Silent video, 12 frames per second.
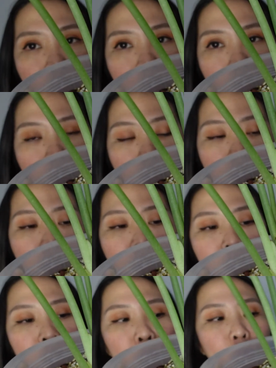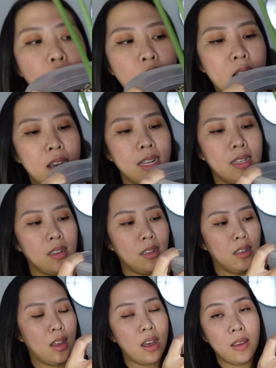So that's what
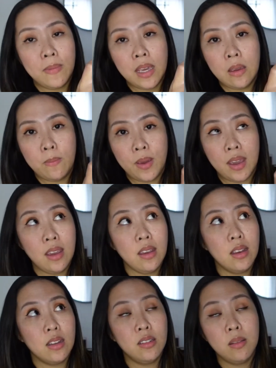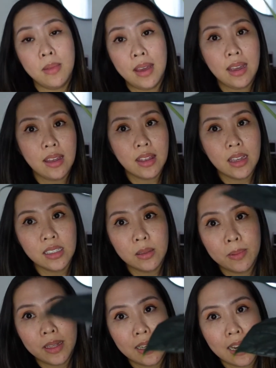I'm keeping to make this
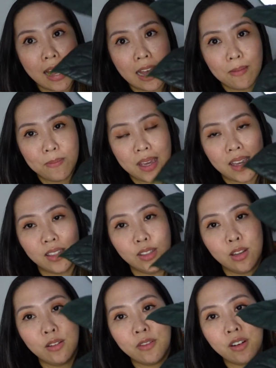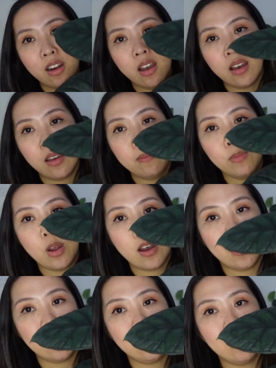plant happy. And so far, I'm
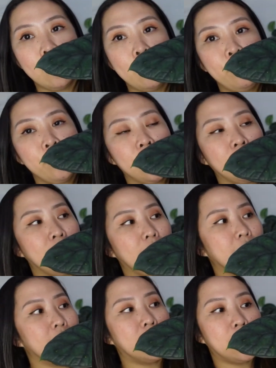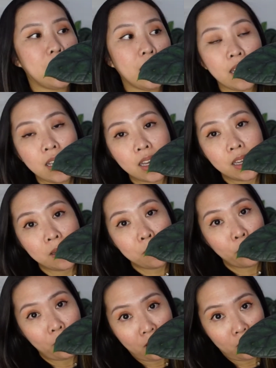not seeing any
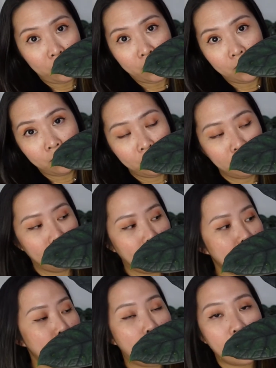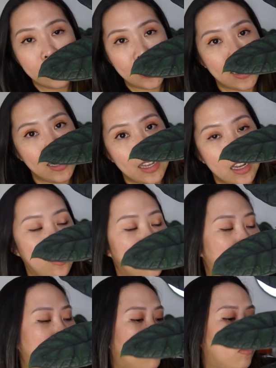problem, not getting any
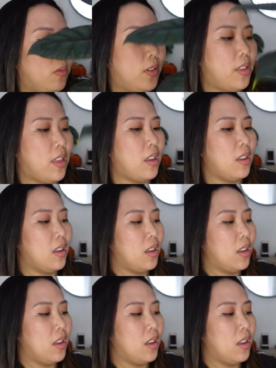problem with it.